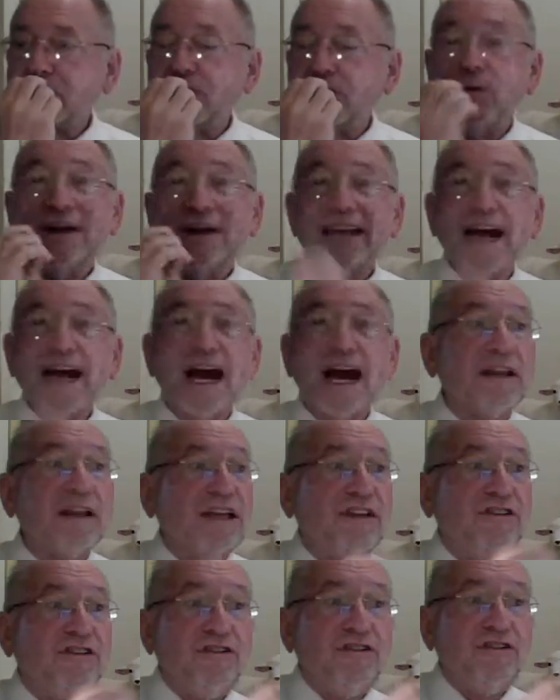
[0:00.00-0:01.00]

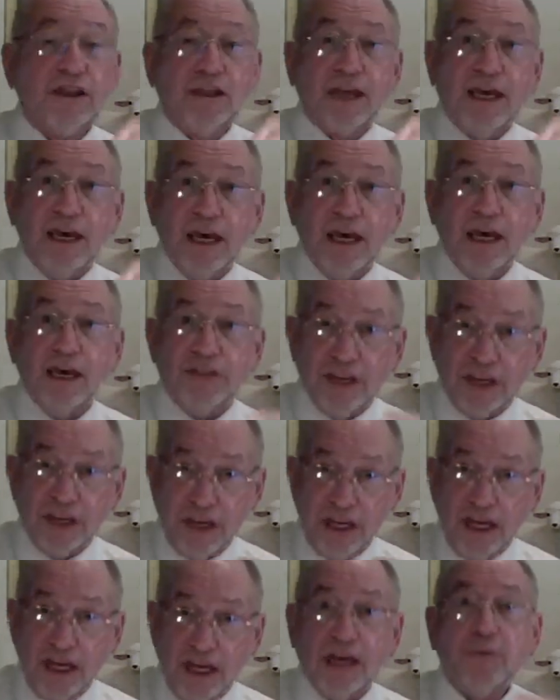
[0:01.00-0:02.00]
acknowledge, the
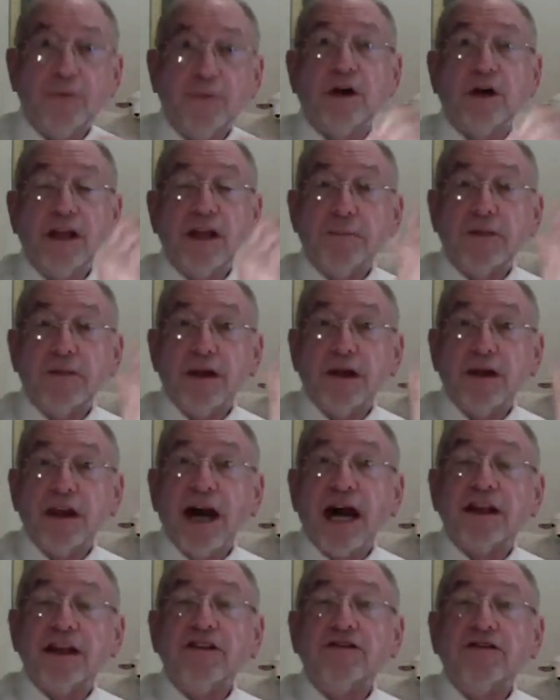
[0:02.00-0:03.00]
king wanted him to
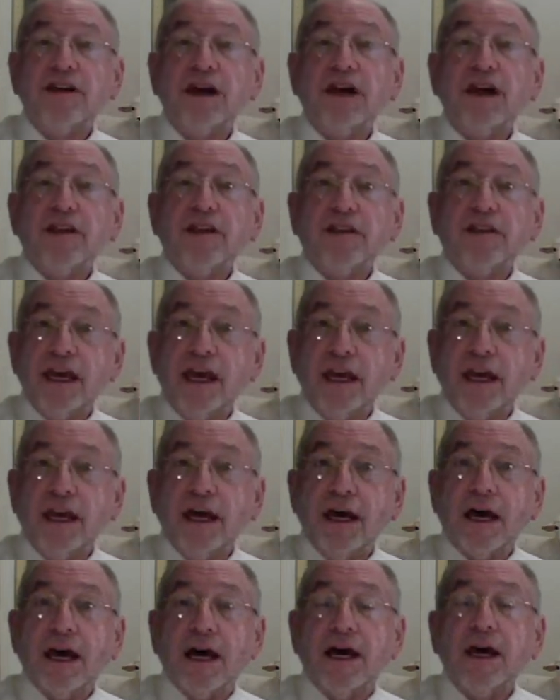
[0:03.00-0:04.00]
acknowledge
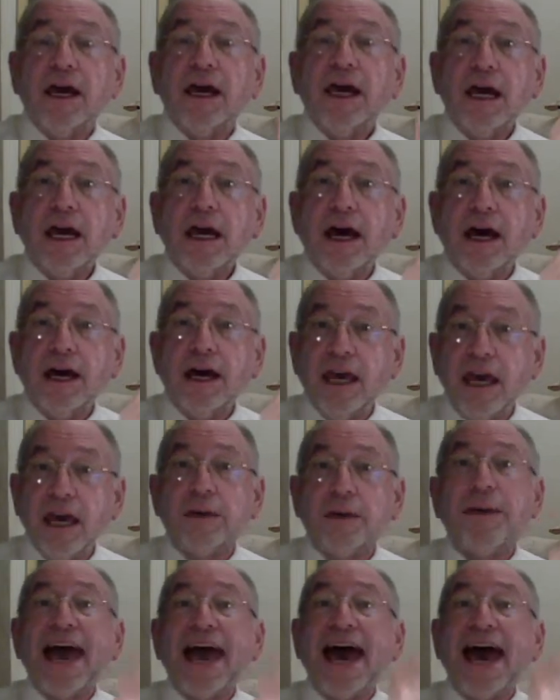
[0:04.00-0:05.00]

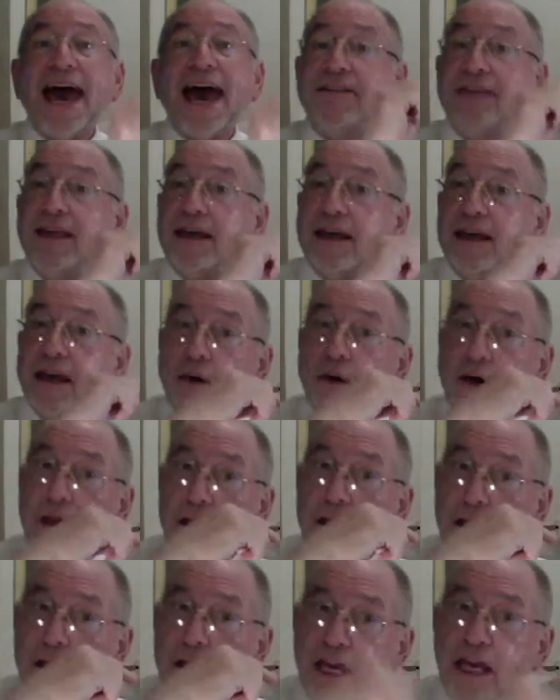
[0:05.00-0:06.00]
him as the
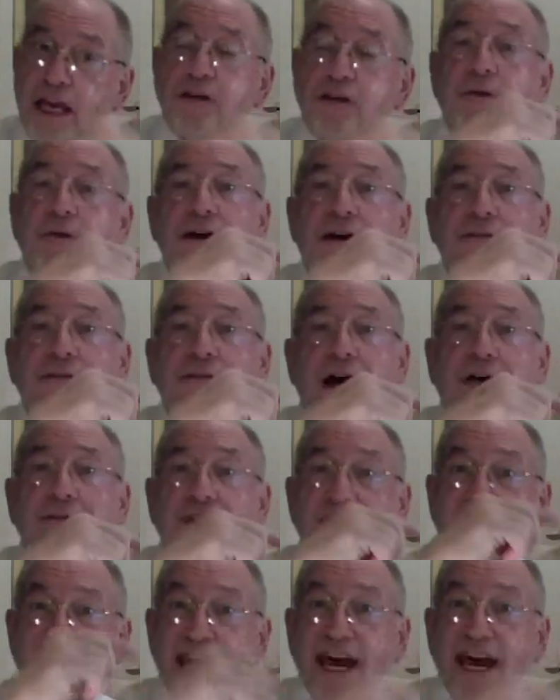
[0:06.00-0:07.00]
leader of the
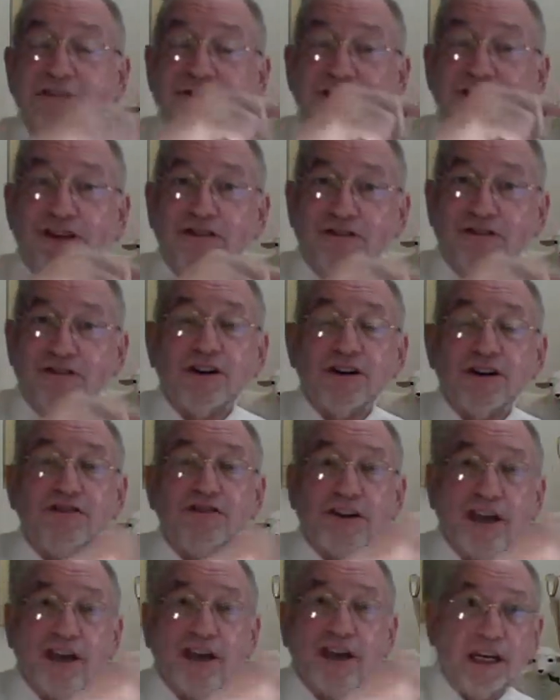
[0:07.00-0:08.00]
Catholic Church
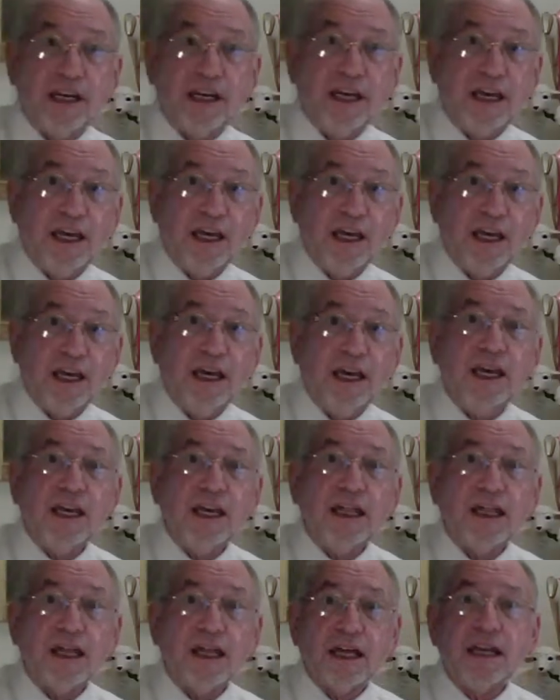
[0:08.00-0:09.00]
in
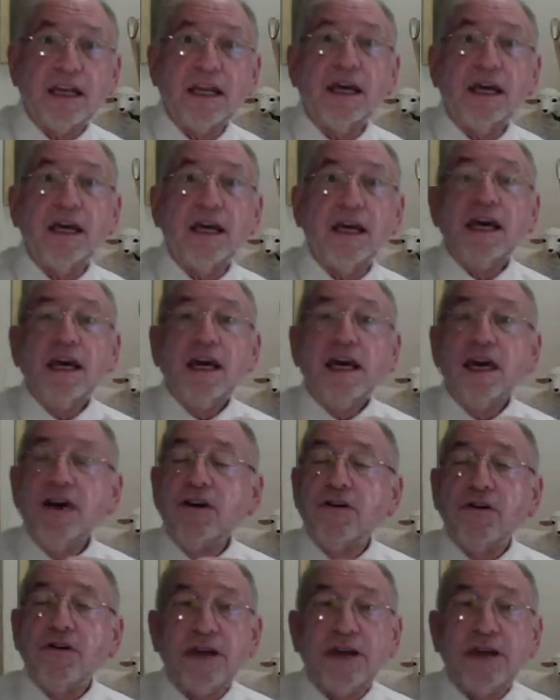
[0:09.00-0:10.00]
England, he
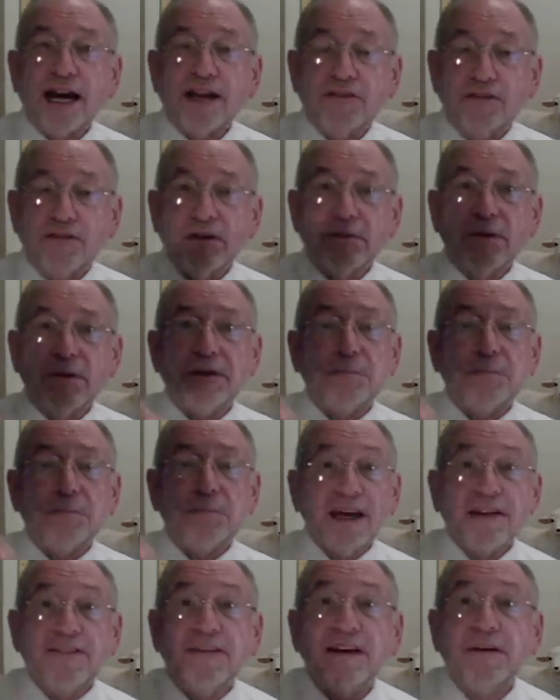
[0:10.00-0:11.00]
could not do it
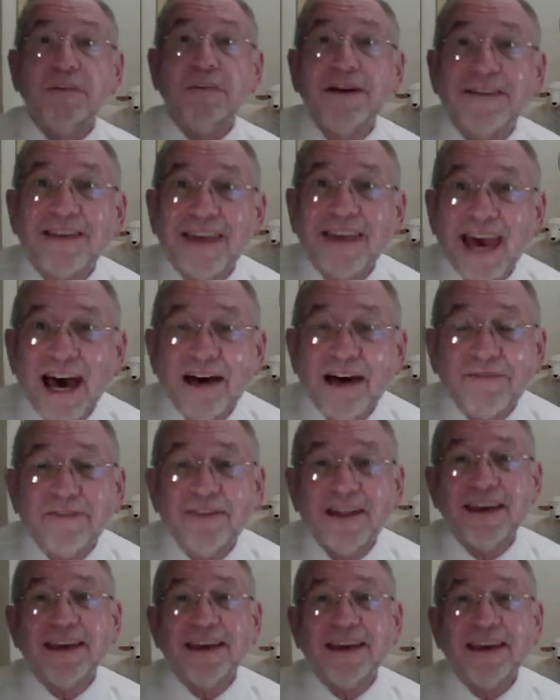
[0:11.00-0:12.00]
because he was
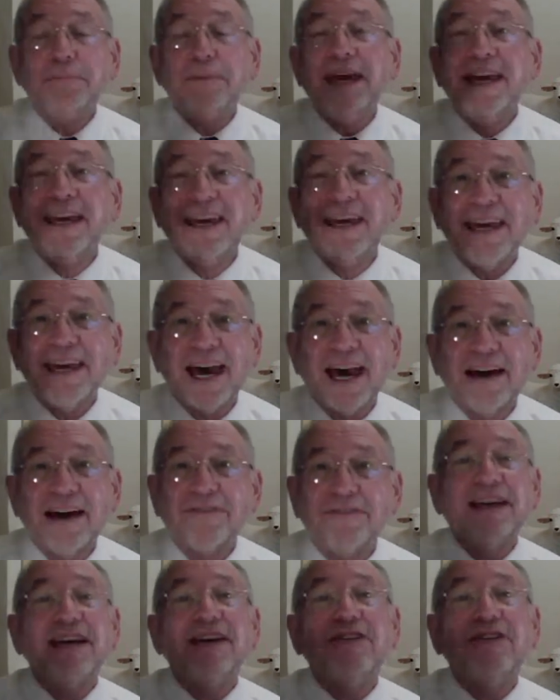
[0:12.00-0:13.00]
Catholic, and being
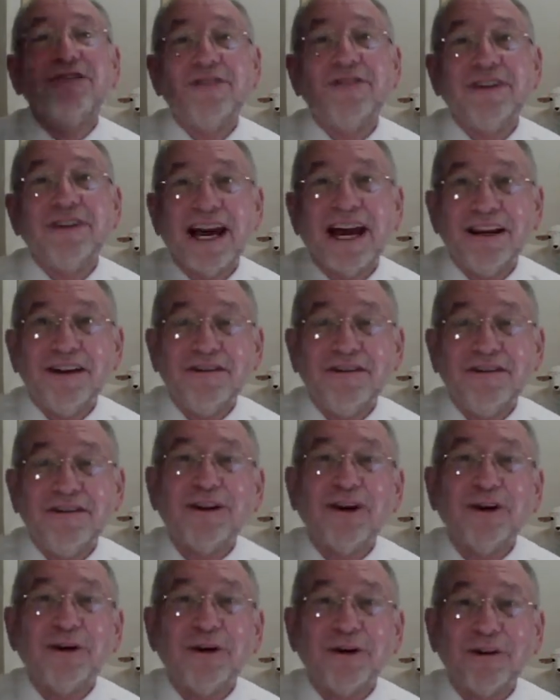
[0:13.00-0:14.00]
Catholic is united to the
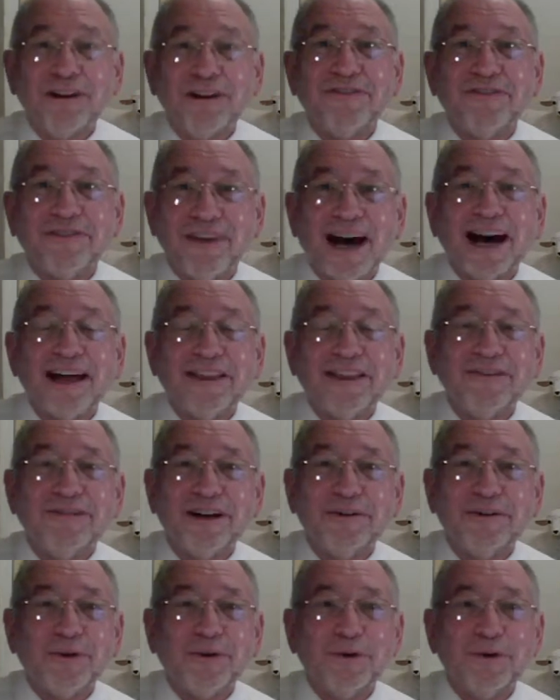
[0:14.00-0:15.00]
Holy Father
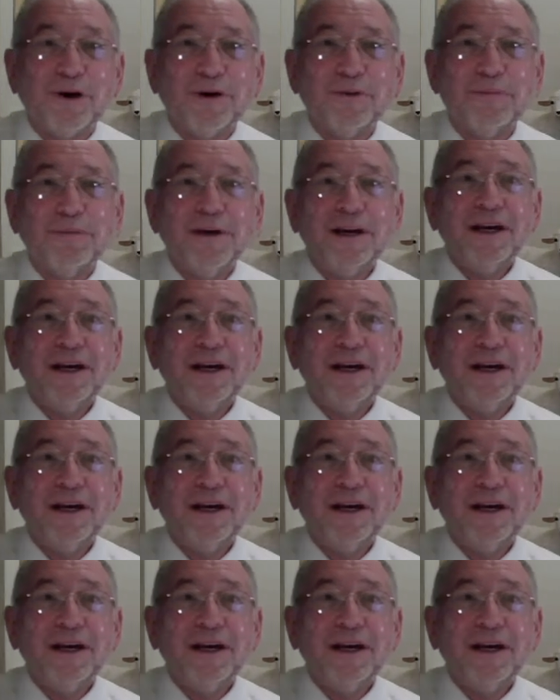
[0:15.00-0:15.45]
in Rome.